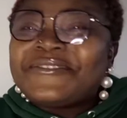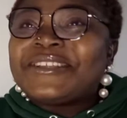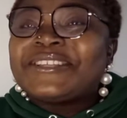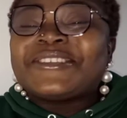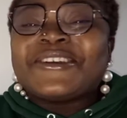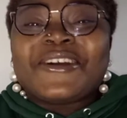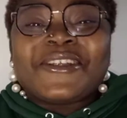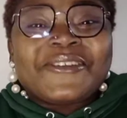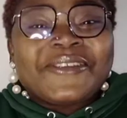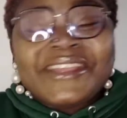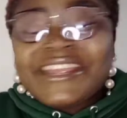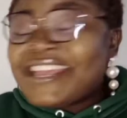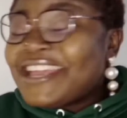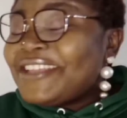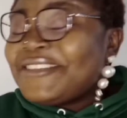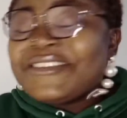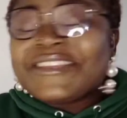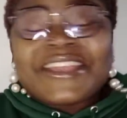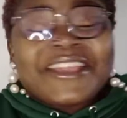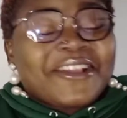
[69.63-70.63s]

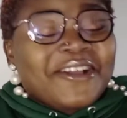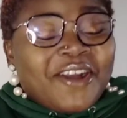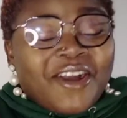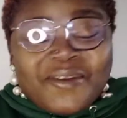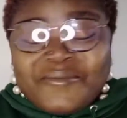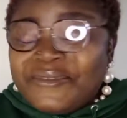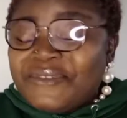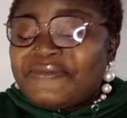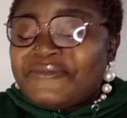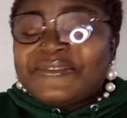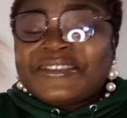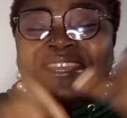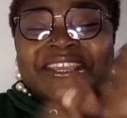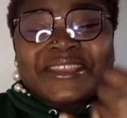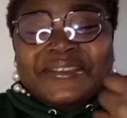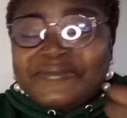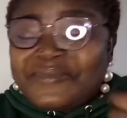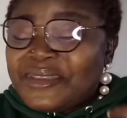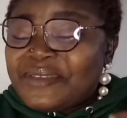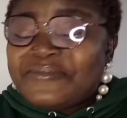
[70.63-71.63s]
Victoria. You can call me
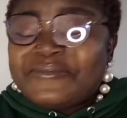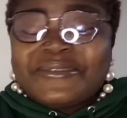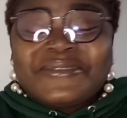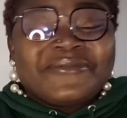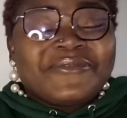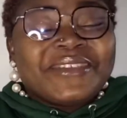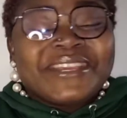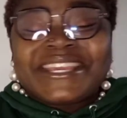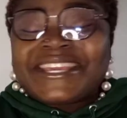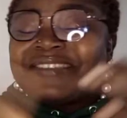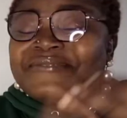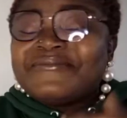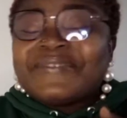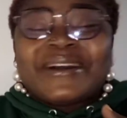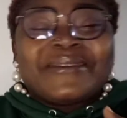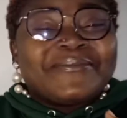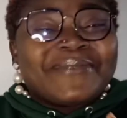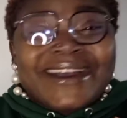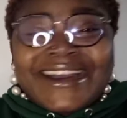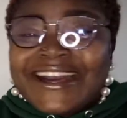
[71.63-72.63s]
Vicky Baby, Vicky
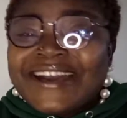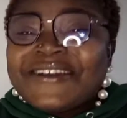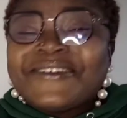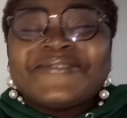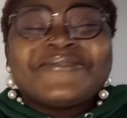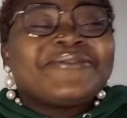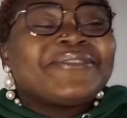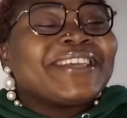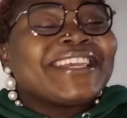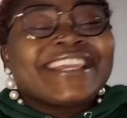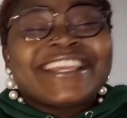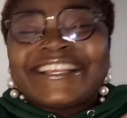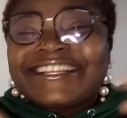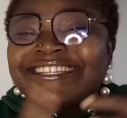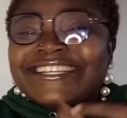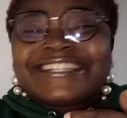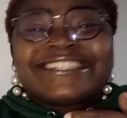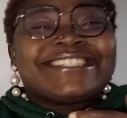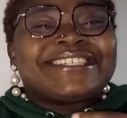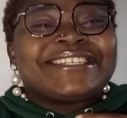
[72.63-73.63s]
Mama, Vicky
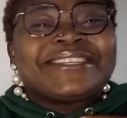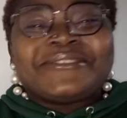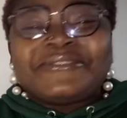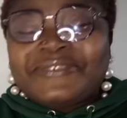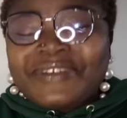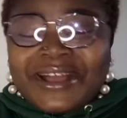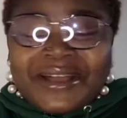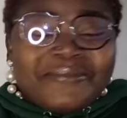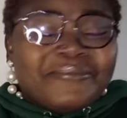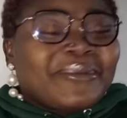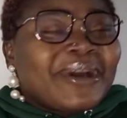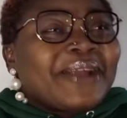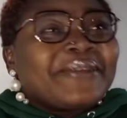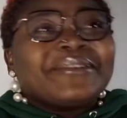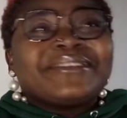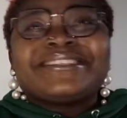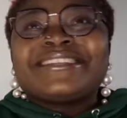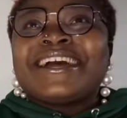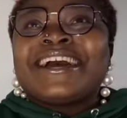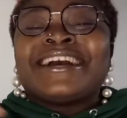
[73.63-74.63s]
the Diva,
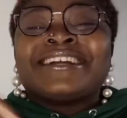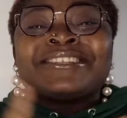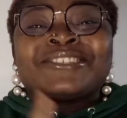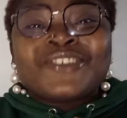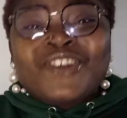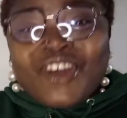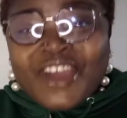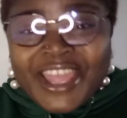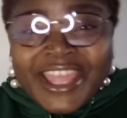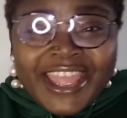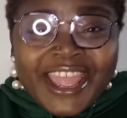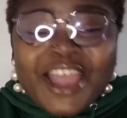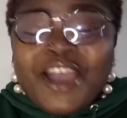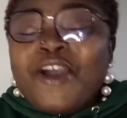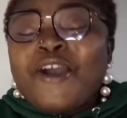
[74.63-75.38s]
Barrister Atoy,